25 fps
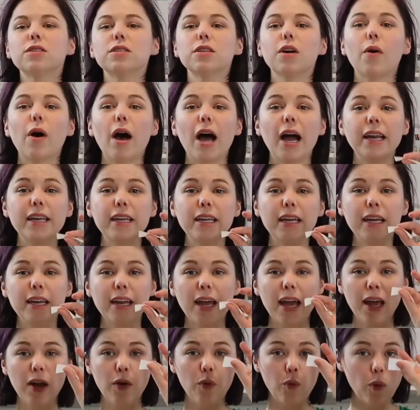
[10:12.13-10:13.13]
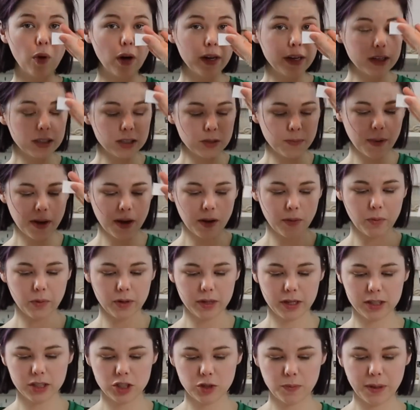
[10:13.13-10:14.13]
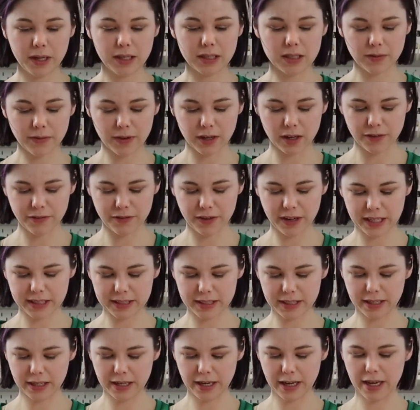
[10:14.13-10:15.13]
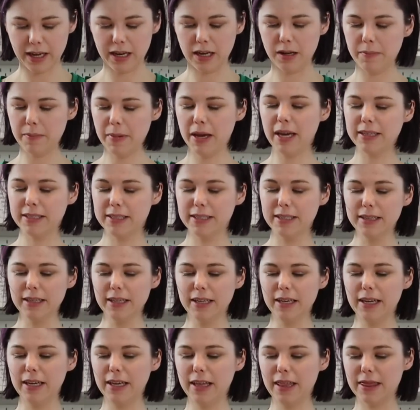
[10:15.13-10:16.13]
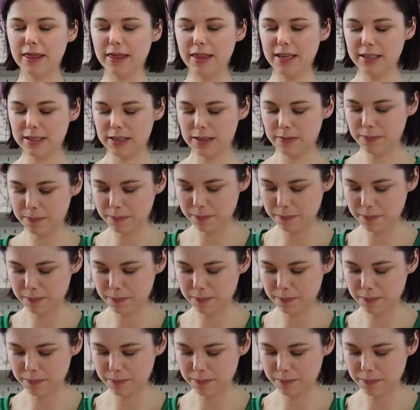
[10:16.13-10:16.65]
So I need a 1 inch by 1 inch piece of interfacing, and amazingly, this